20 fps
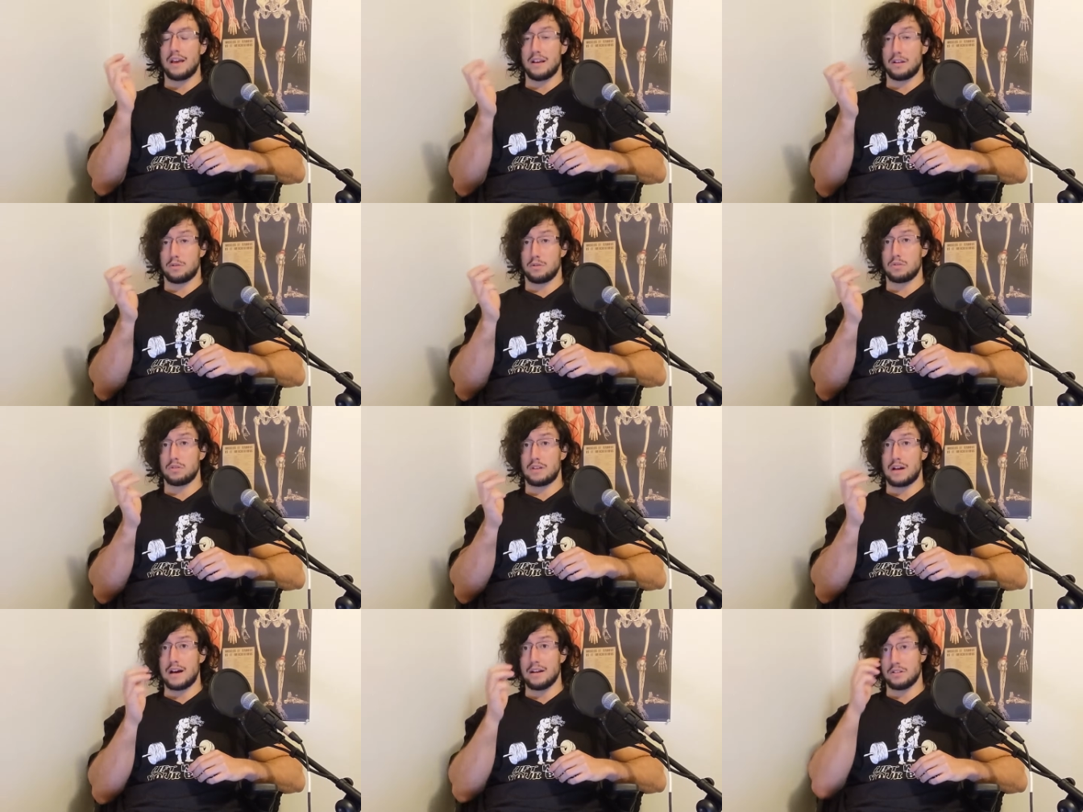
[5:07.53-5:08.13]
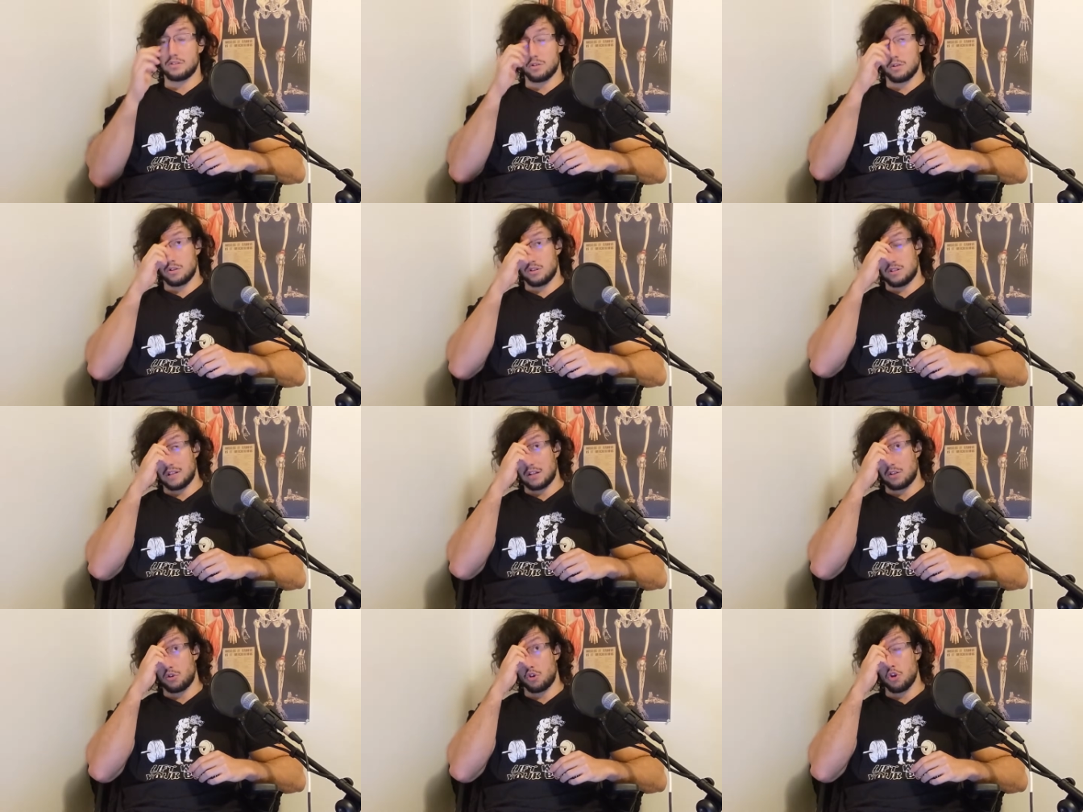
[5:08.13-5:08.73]

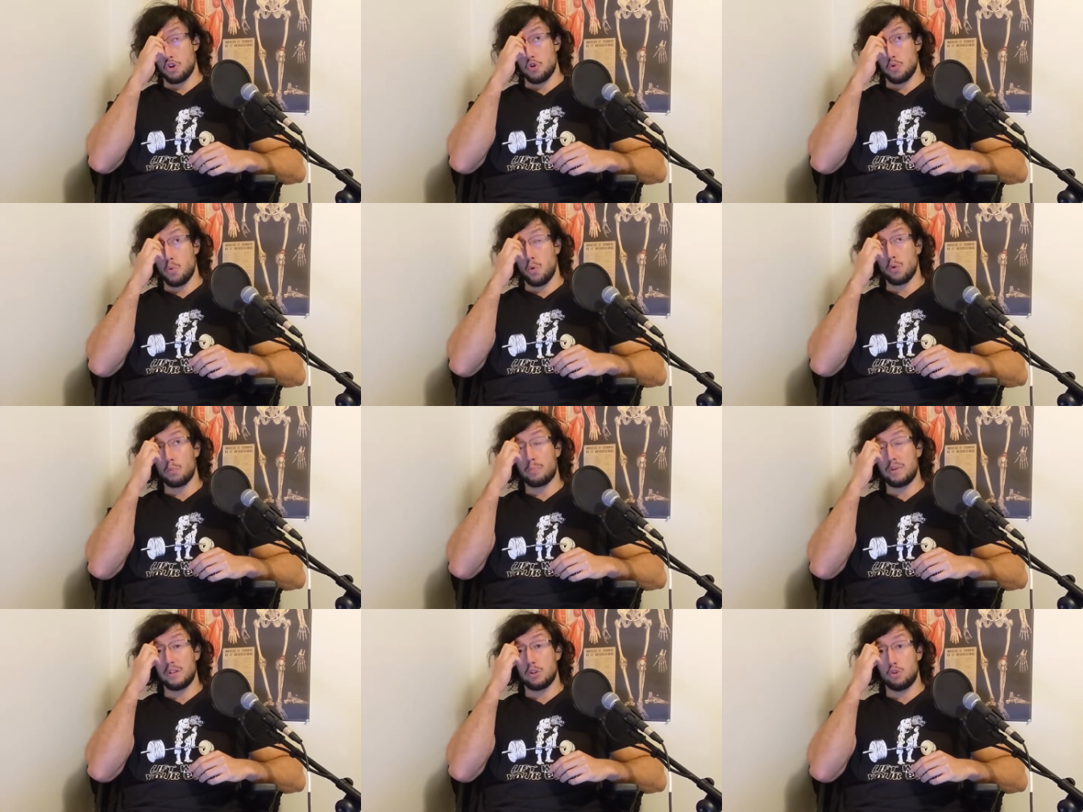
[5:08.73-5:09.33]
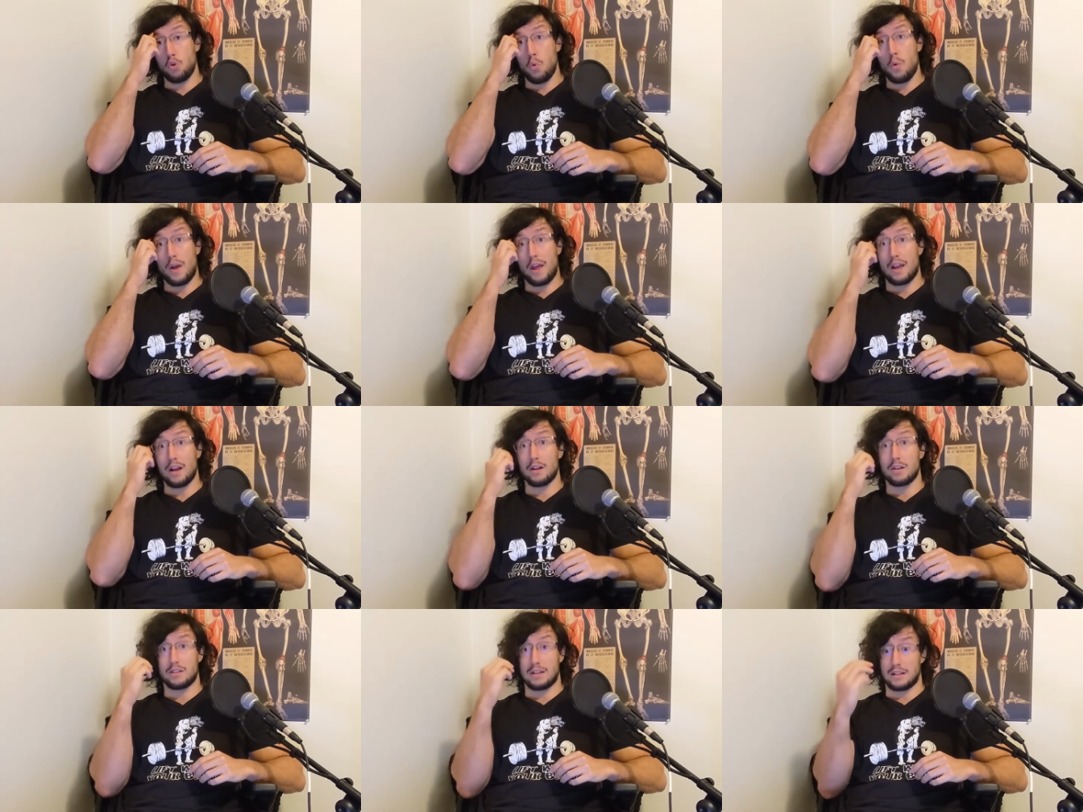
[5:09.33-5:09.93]
exercises that you will be
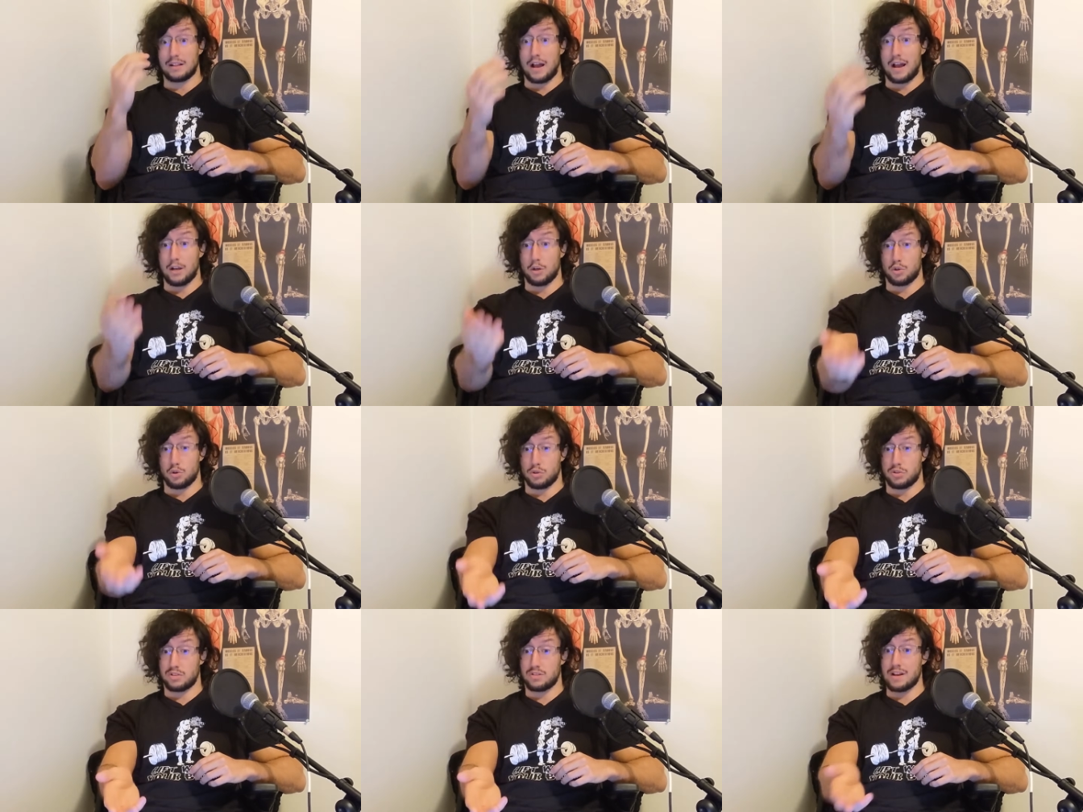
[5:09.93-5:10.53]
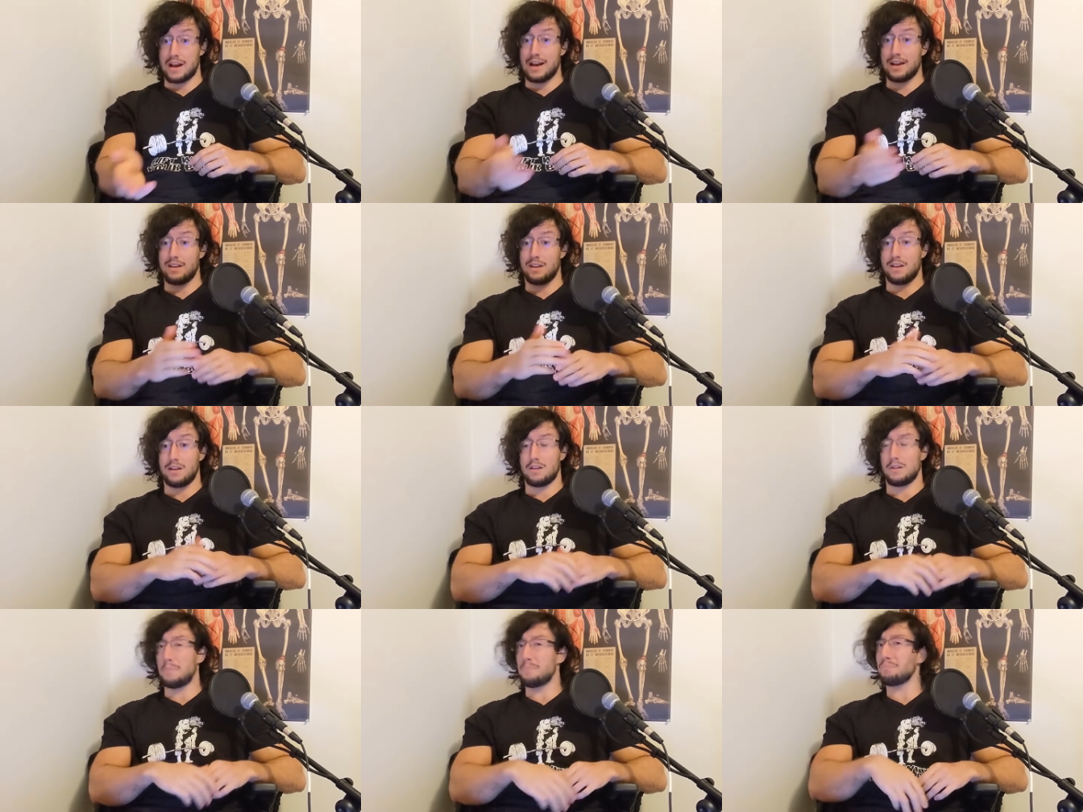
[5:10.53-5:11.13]
doing that I just
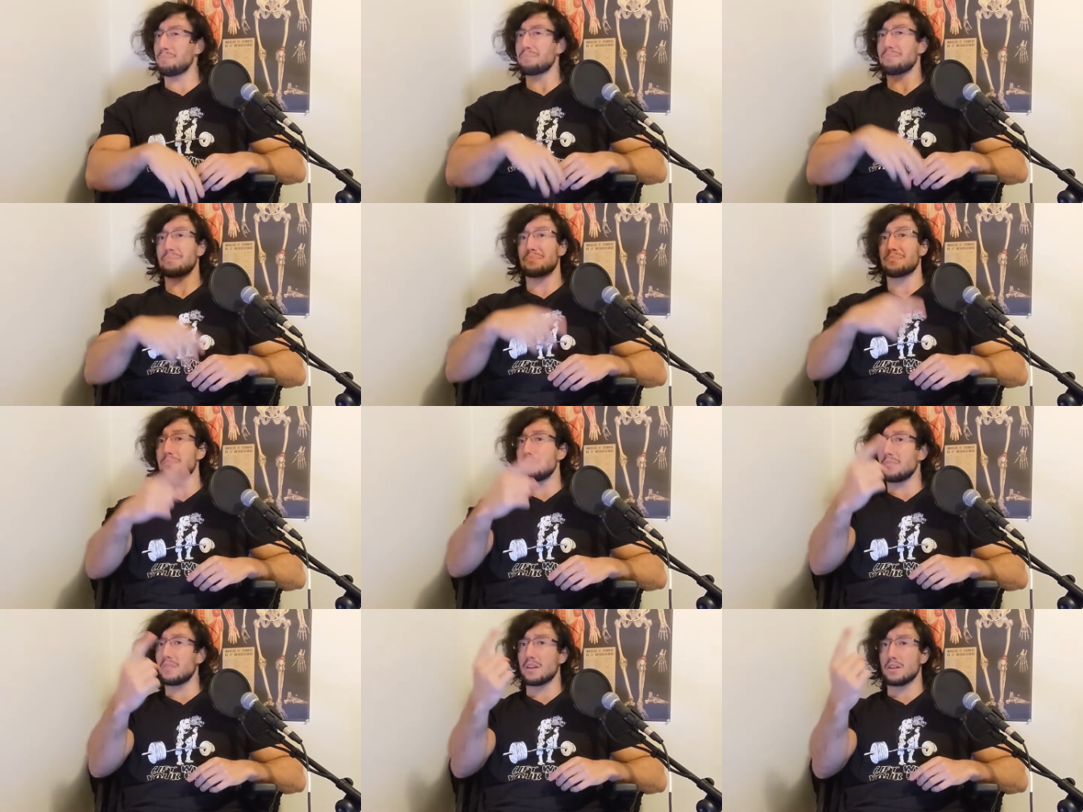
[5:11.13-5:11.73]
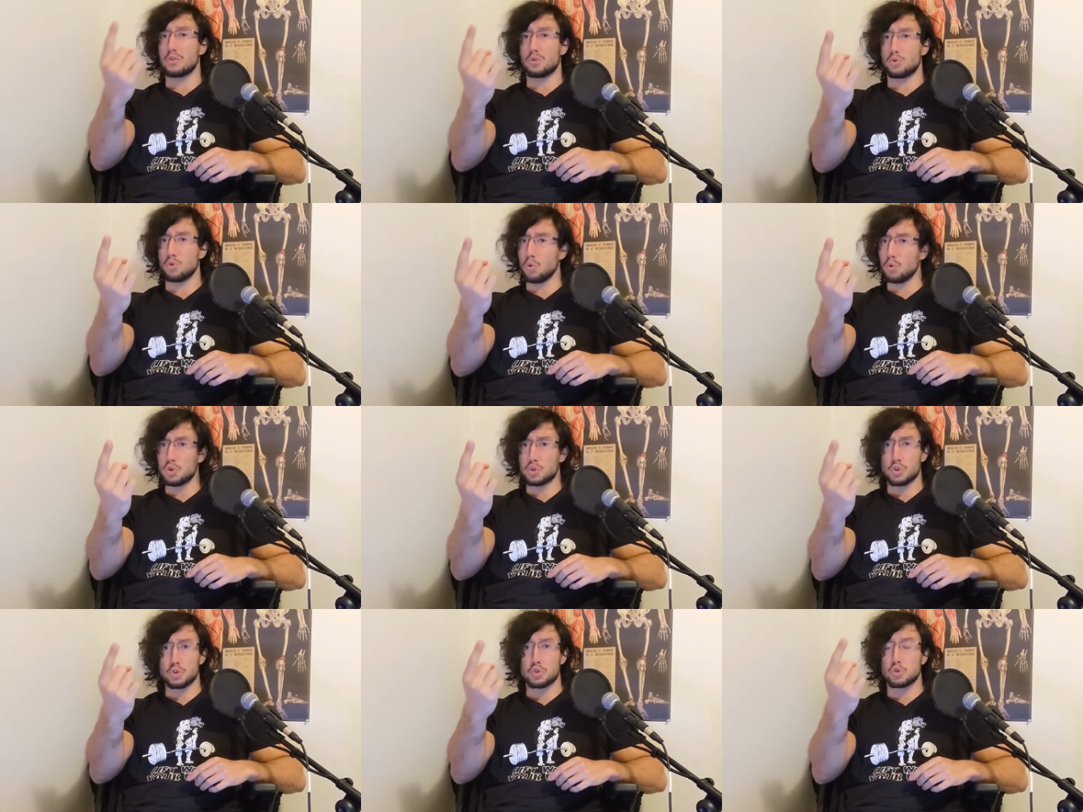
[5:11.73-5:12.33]
cited
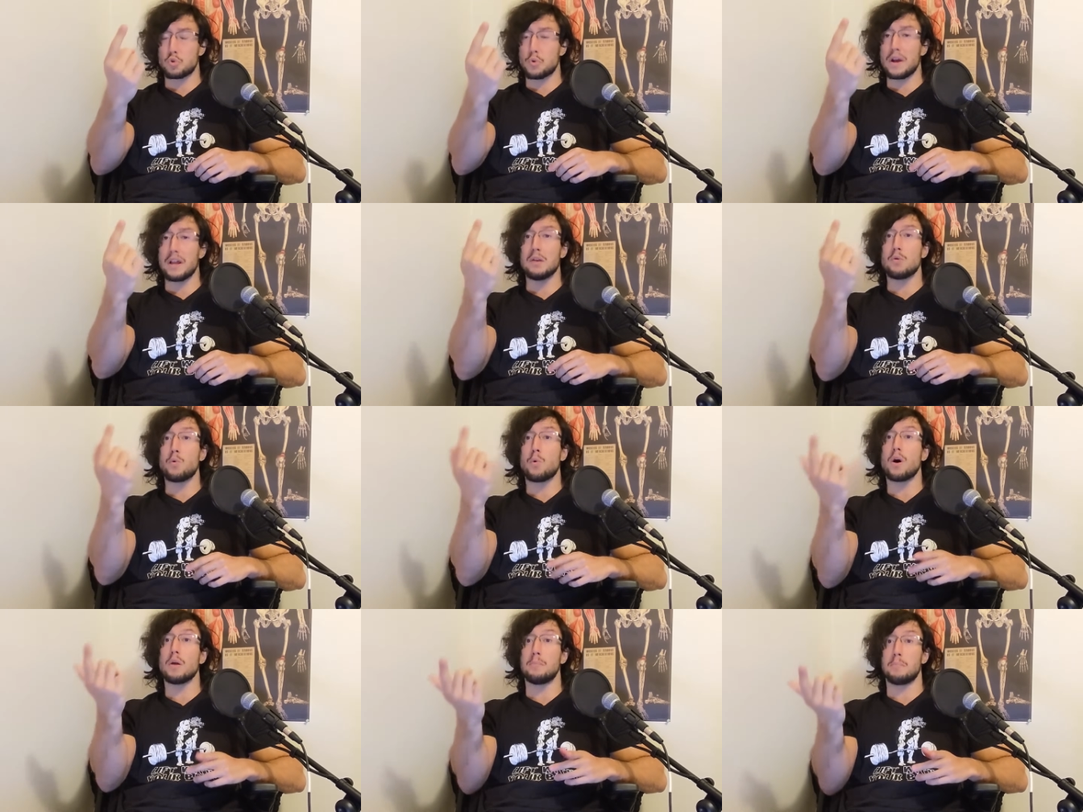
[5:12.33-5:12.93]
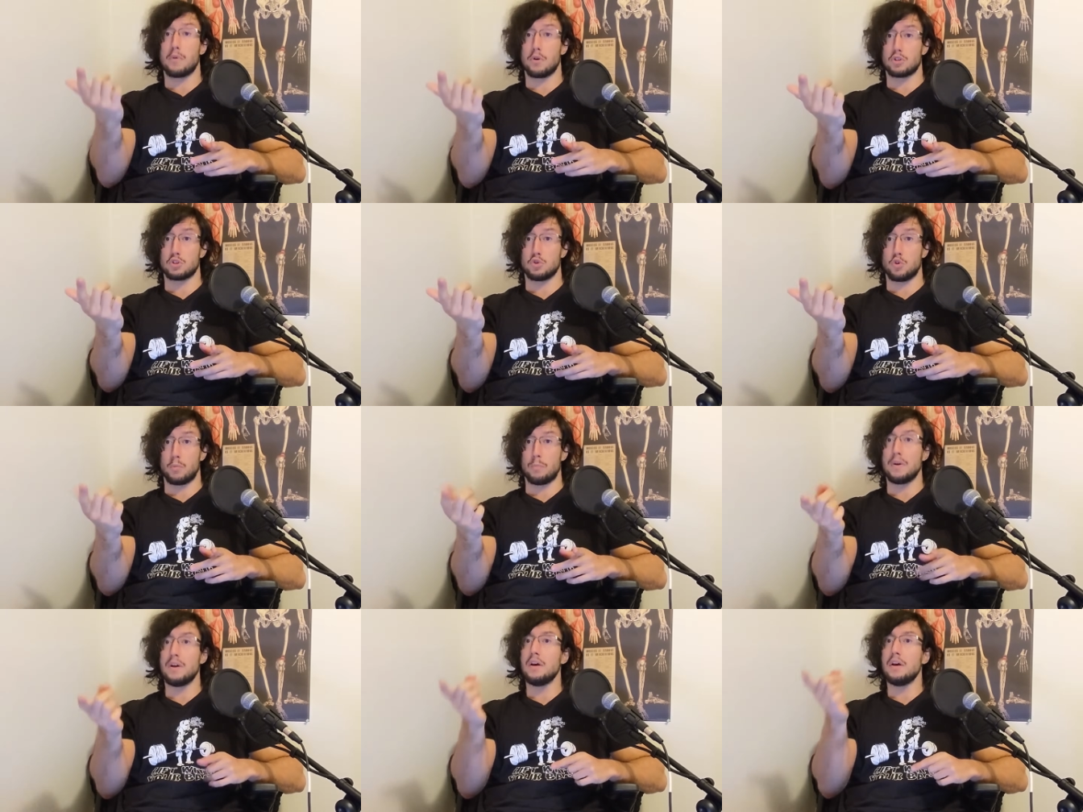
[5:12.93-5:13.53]
don't just train one
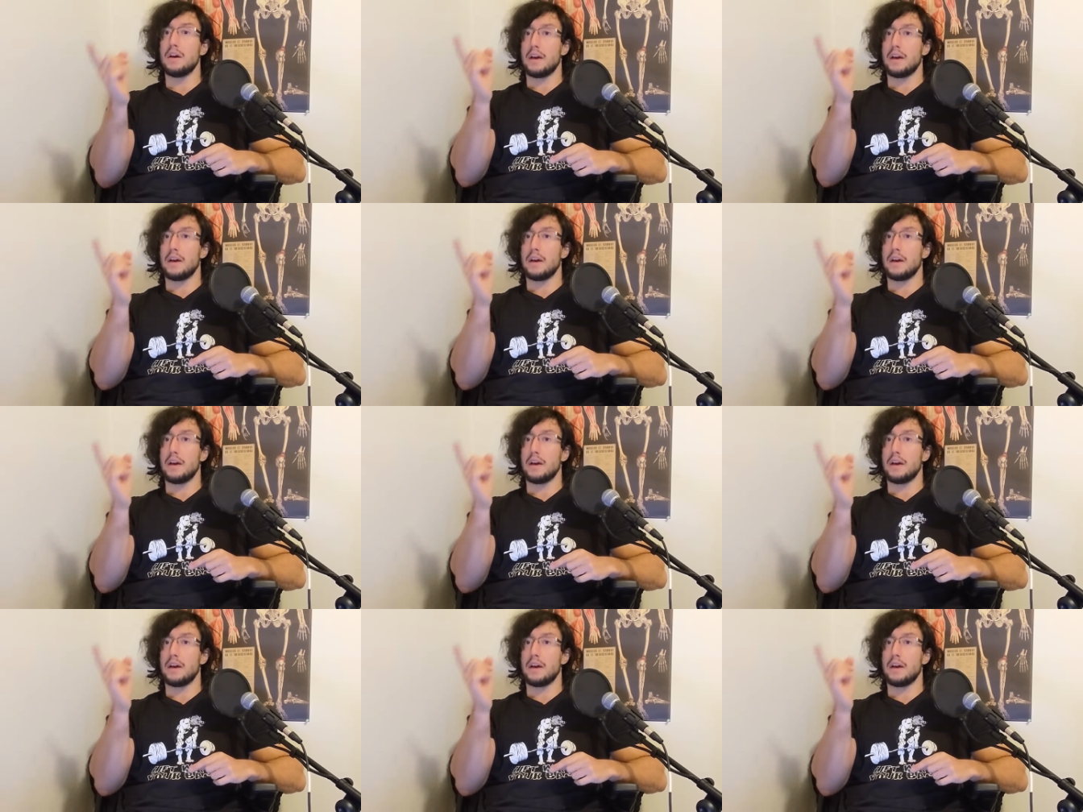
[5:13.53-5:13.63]
muscle.